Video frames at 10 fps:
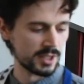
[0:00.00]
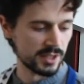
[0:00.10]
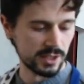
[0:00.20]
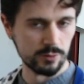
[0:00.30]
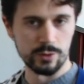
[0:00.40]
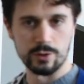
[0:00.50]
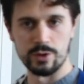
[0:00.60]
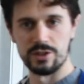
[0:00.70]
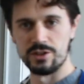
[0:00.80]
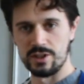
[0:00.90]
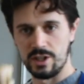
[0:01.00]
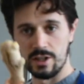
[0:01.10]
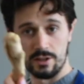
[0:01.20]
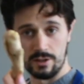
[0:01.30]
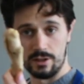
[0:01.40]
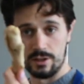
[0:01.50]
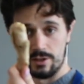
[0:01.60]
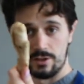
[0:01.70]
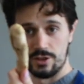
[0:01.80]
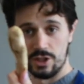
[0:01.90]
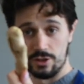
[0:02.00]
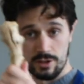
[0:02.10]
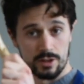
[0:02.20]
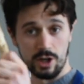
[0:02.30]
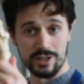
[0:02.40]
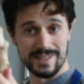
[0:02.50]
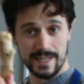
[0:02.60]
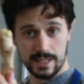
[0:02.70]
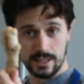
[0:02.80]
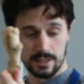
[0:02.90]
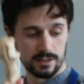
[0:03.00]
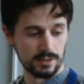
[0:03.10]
then we're going to cut our ginger, our jiāng,